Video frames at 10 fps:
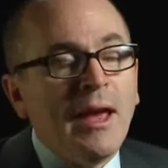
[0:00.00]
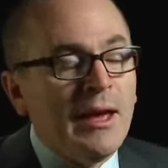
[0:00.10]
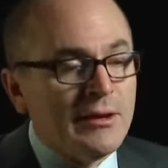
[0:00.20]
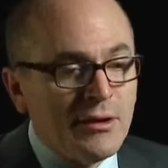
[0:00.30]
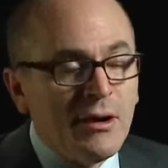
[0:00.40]

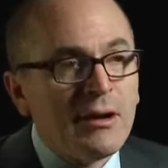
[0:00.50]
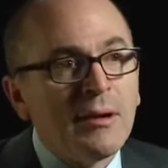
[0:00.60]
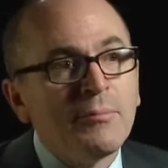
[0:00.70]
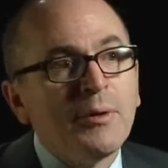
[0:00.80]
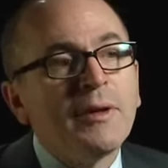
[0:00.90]
And caught
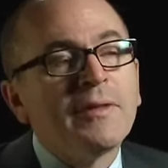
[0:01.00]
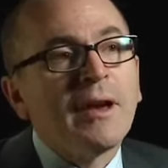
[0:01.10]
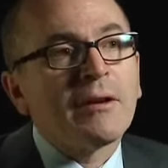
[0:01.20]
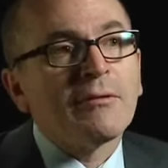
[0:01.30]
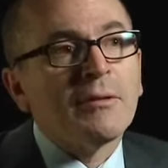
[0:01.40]
up within
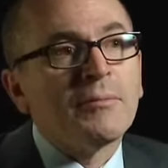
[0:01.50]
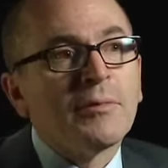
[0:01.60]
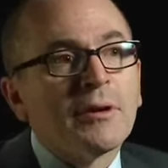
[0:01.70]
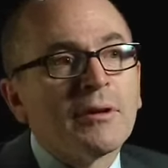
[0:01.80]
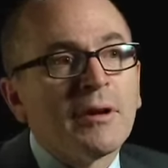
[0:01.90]
that
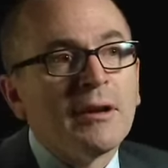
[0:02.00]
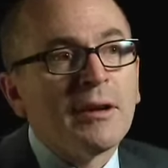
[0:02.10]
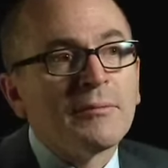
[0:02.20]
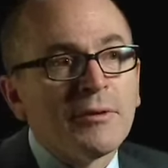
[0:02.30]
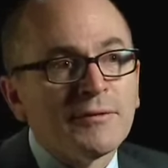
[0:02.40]
group were a
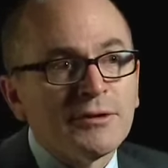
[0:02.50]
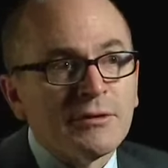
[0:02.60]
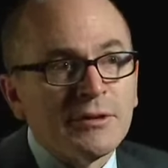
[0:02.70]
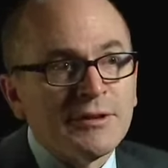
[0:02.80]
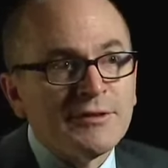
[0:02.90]
number of
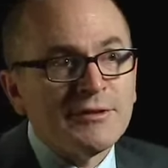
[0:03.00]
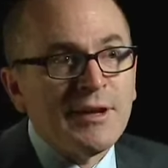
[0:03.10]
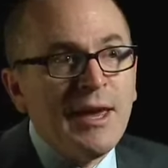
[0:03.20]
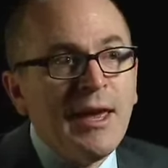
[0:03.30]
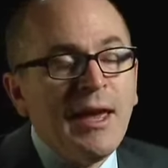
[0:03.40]

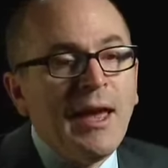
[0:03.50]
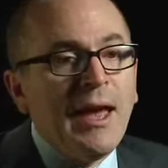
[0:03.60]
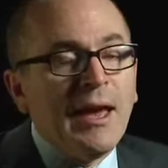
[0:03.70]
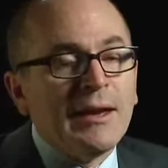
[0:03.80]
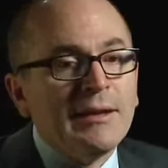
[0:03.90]
journalists.
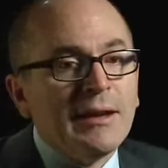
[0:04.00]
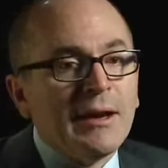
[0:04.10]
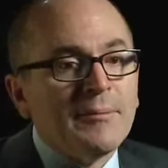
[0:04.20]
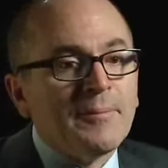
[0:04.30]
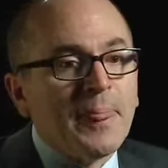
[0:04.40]
And
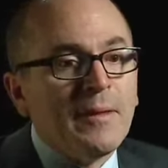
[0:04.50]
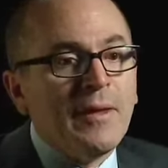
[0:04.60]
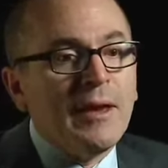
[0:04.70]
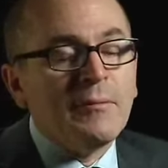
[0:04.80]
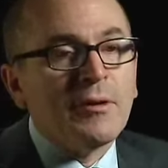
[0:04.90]

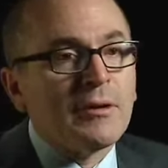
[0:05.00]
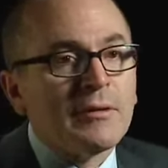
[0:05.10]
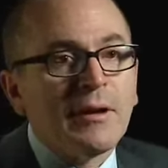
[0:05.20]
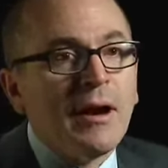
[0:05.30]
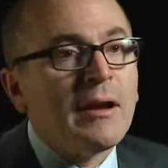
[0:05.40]
they
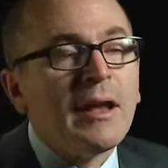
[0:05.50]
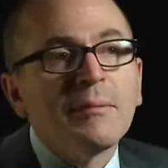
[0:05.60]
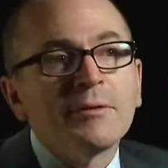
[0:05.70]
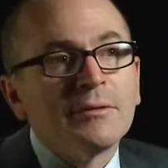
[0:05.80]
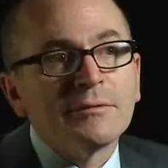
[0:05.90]
were
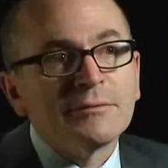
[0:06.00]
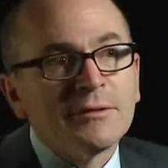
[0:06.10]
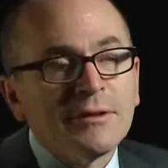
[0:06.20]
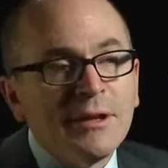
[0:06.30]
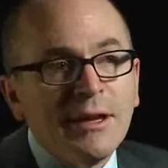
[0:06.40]
unable
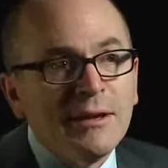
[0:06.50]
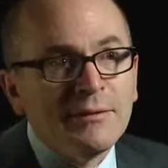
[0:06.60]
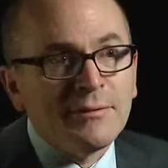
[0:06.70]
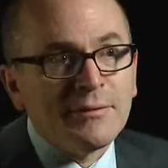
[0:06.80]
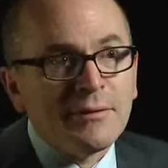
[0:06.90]
to
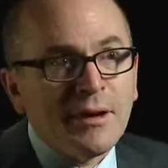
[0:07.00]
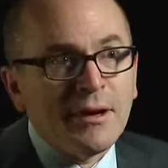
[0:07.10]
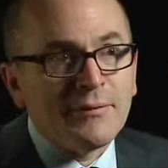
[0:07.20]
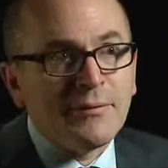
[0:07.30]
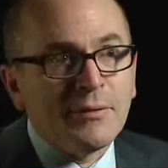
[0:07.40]
leave
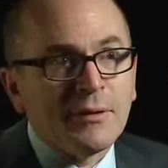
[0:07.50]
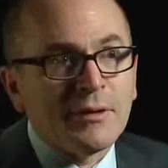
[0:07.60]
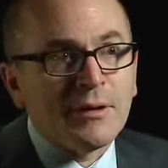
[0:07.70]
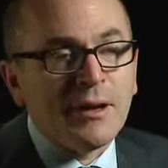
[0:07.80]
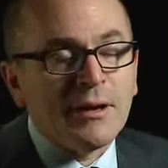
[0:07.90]

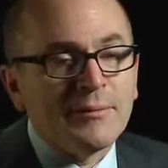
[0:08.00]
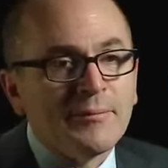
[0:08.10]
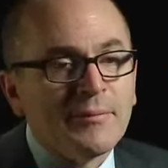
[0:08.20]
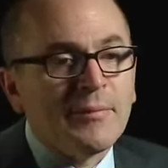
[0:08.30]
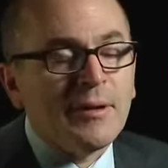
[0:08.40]
for
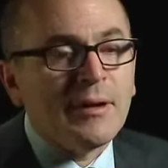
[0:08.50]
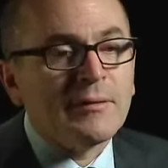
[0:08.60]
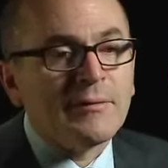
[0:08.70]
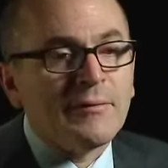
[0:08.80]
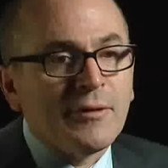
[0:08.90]

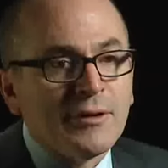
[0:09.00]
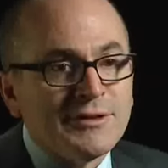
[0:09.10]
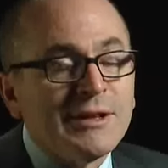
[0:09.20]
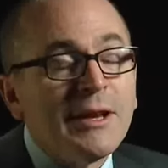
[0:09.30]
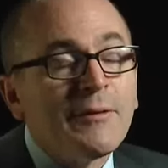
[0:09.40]
a
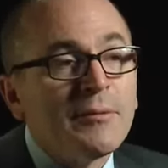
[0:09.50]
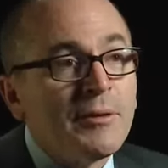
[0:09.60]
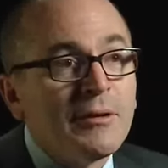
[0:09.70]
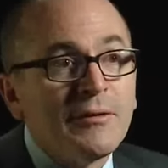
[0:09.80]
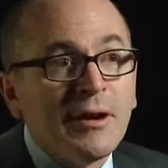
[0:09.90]

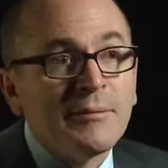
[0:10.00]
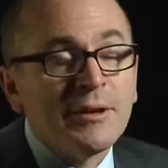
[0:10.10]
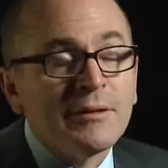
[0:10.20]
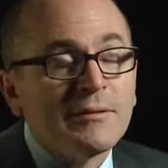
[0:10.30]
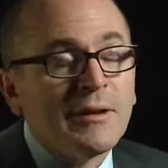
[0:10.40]
significant period of time,
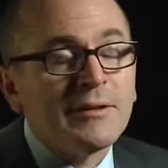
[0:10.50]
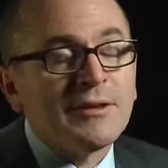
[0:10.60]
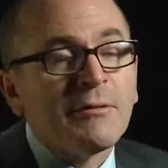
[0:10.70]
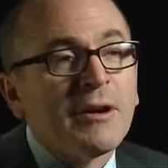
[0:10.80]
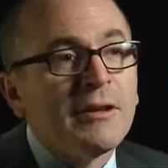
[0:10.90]
and
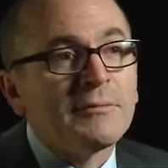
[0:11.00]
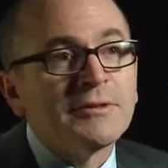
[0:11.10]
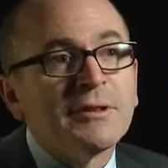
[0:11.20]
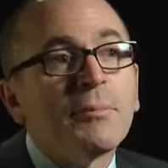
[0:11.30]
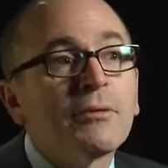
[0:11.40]
as I recall, it
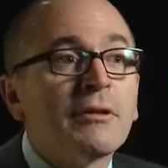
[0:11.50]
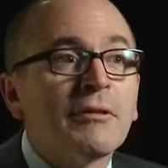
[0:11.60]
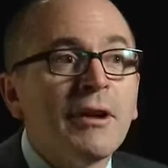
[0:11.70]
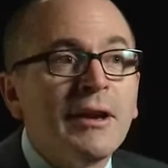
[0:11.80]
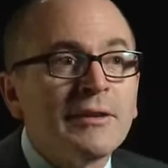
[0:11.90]
was in the
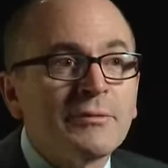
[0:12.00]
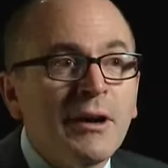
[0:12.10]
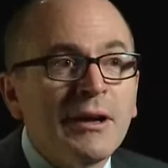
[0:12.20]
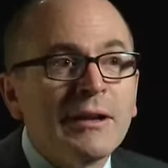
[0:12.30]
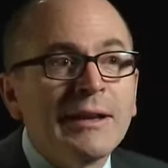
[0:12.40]
pouring rain as
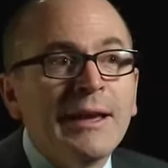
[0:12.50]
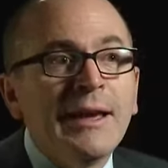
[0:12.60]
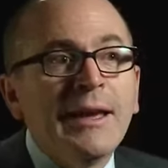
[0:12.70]
well.